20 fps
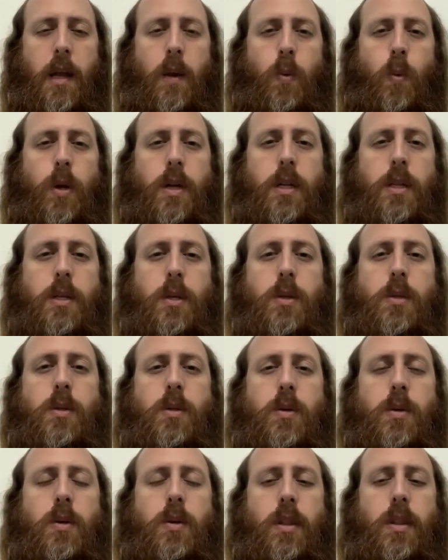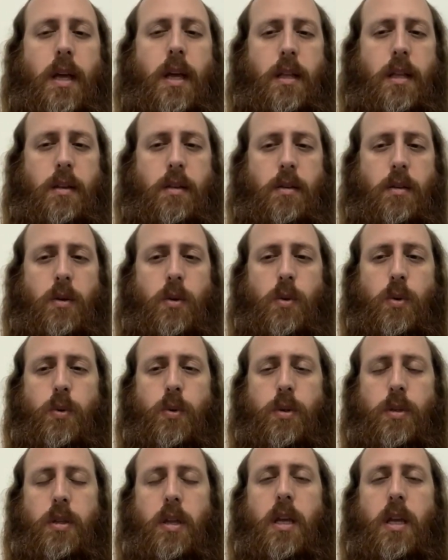And when you do that,
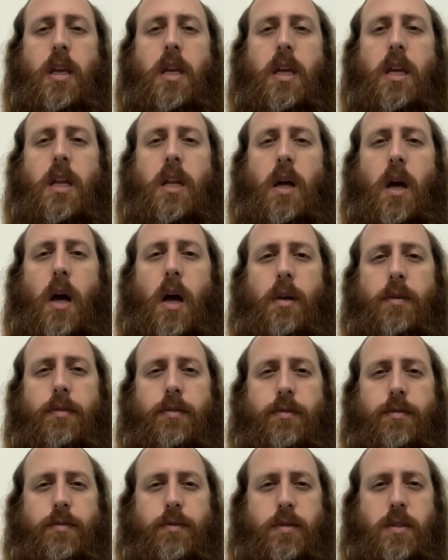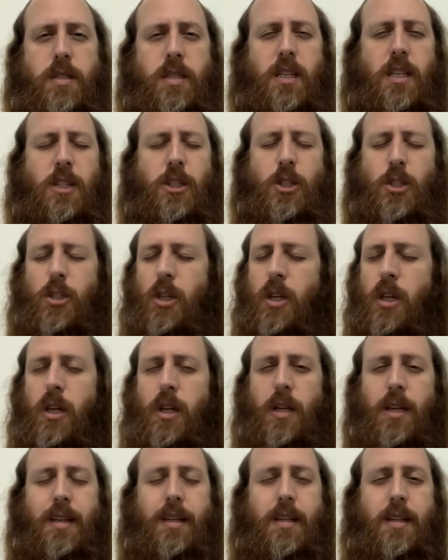you're taking off such
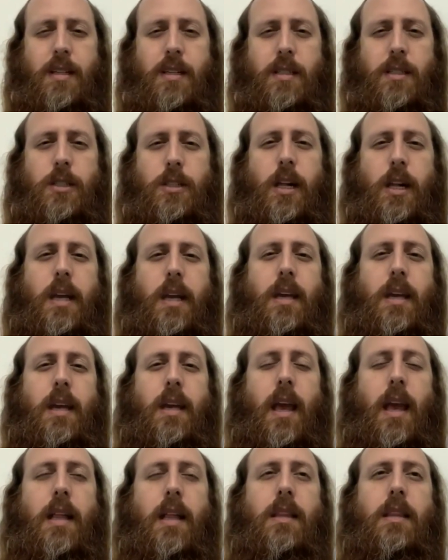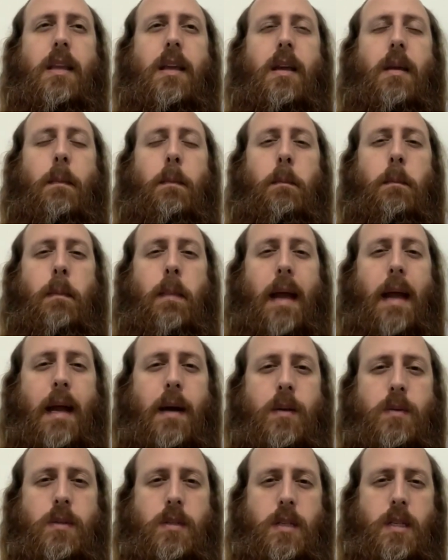gigantic
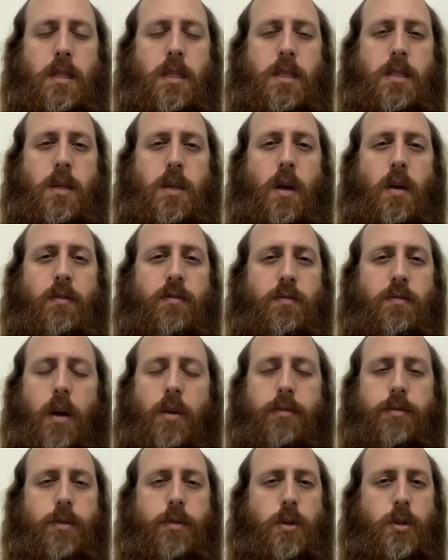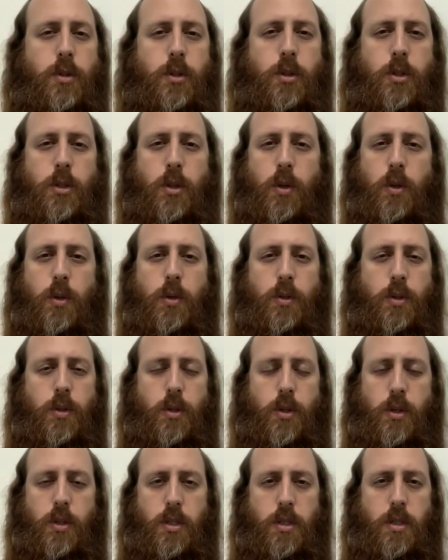mountains of burden off your
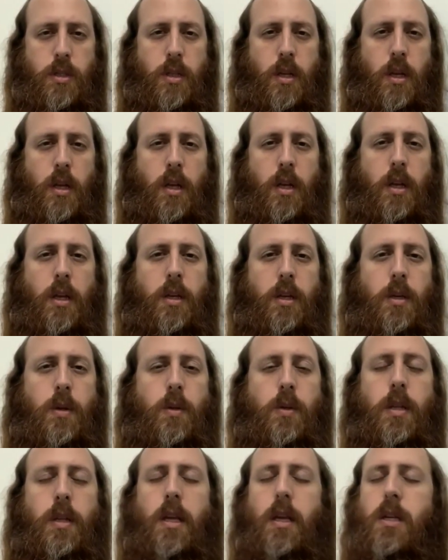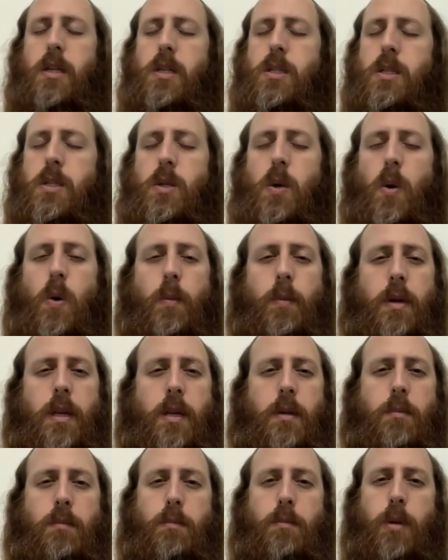shoulders. You take
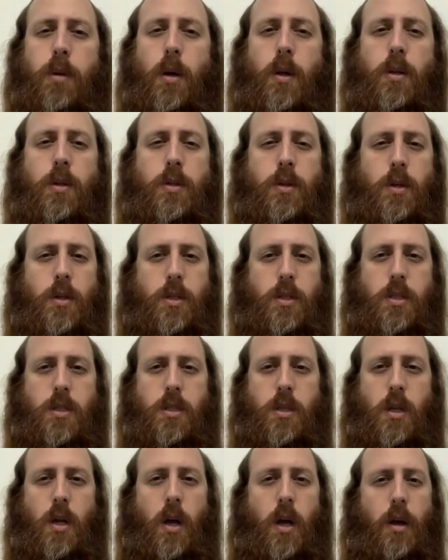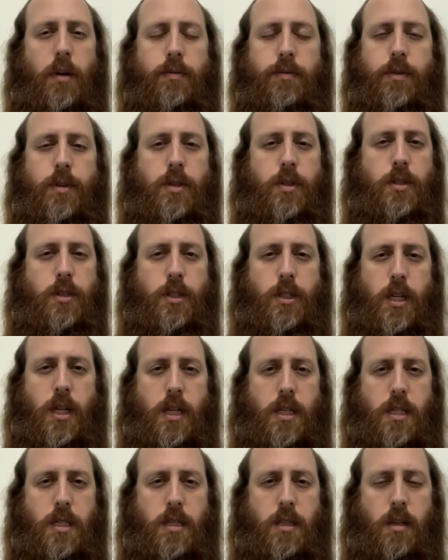so many boulders off your
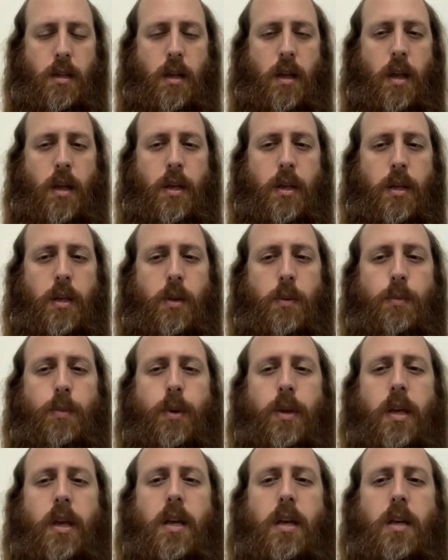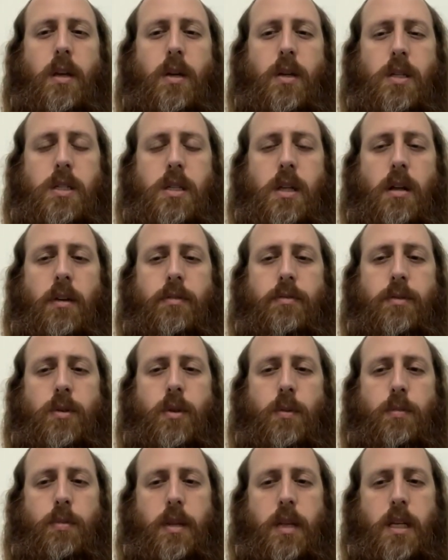chest. You're bringing yourself
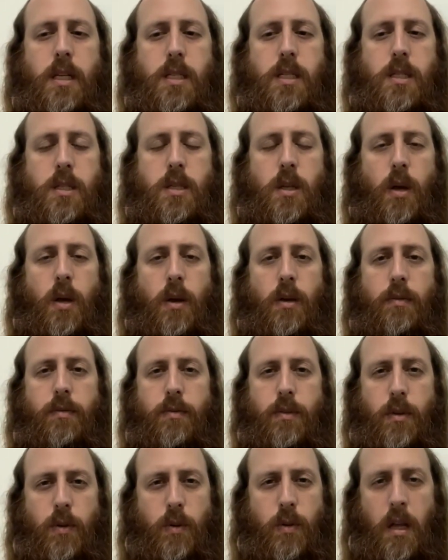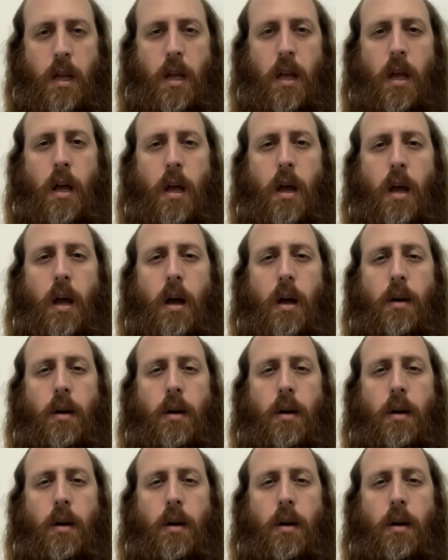to a place of goods,